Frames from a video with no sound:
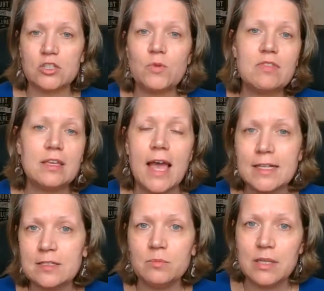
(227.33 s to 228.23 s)
So everything
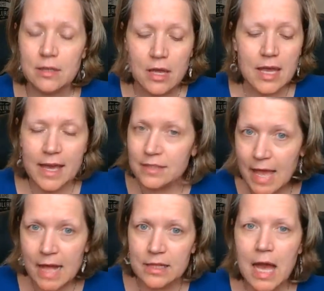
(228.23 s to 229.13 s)
has to be
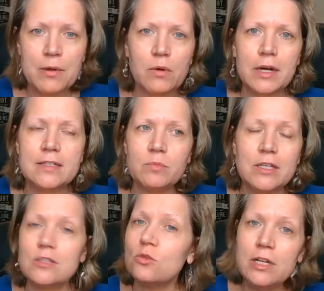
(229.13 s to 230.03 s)
exactly how we want it to be.
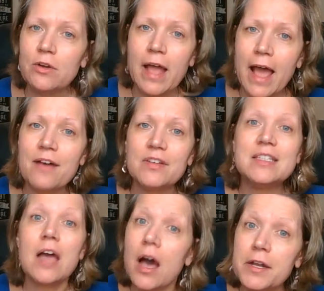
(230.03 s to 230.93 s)
So we don't have a
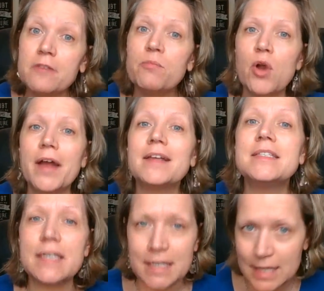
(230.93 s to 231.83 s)
ton of
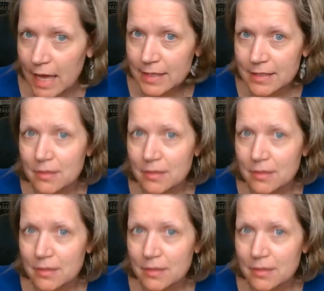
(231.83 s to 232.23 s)
products yet.